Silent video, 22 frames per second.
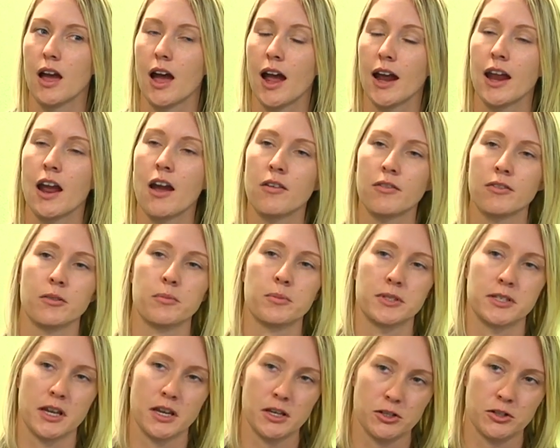I have the
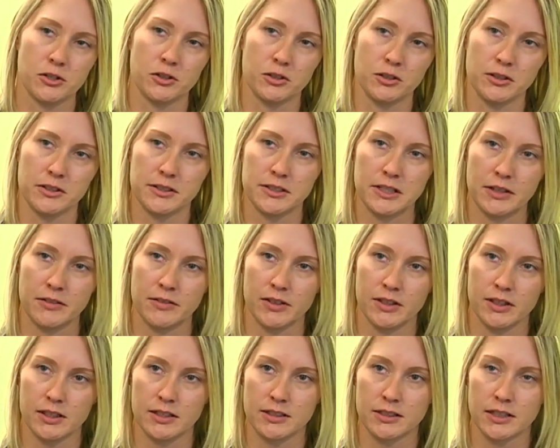potential of
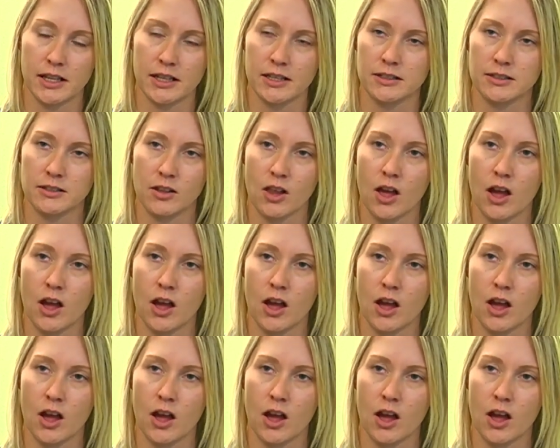saving these kids'